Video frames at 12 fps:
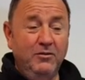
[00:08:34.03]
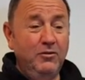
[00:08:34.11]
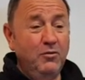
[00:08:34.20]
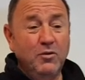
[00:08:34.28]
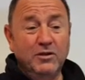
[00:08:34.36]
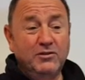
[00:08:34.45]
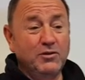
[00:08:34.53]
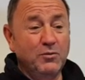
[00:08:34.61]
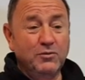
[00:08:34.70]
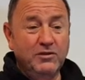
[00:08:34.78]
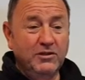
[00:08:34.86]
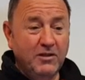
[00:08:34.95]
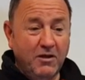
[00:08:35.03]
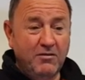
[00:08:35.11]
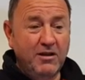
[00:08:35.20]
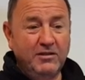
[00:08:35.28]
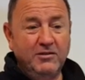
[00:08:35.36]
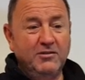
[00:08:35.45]
you always talk to your
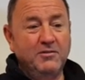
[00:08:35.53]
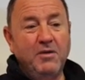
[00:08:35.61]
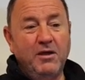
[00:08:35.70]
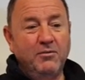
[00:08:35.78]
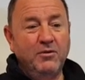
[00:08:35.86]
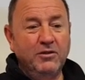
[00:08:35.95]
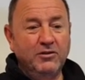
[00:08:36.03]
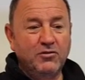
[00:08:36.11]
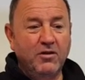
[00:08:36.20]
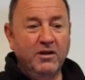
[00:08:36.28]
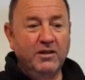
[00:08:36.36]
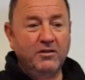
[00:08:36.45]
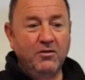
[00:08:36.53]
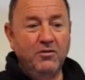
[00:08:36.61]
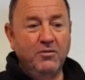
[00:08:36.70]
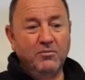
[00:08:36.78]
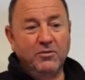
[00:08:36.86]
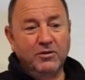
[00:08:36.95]
directors about what you're trying to
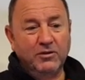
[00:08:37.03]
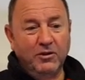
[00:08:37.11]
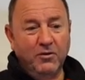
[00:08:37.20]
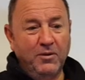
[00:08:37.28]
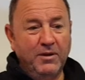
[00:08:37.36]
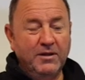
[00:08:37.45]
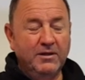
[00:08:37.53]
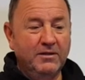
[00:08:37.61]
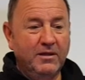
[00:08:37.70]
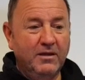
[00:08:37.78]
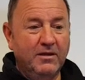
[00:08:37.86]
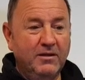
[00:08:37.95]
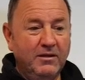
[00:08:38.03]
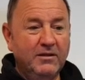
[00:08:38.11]
do and what you're doing, and uh,